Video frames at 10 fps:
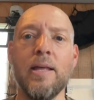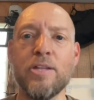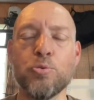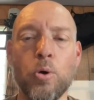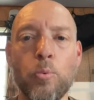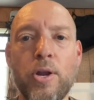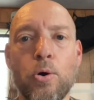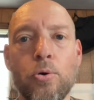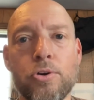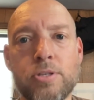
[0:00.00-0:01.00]
That's one way to
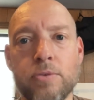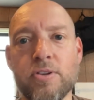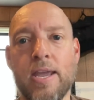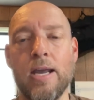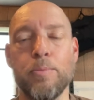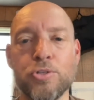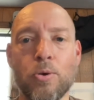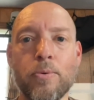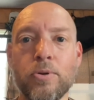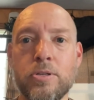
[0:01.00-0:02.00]
hold ourselves accountable.
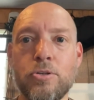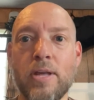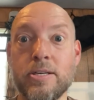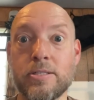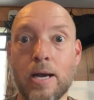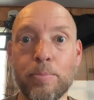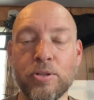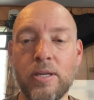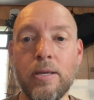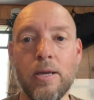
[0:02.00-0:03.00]
So I'm going to do that
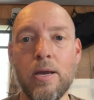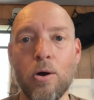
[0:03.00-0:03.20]
doubly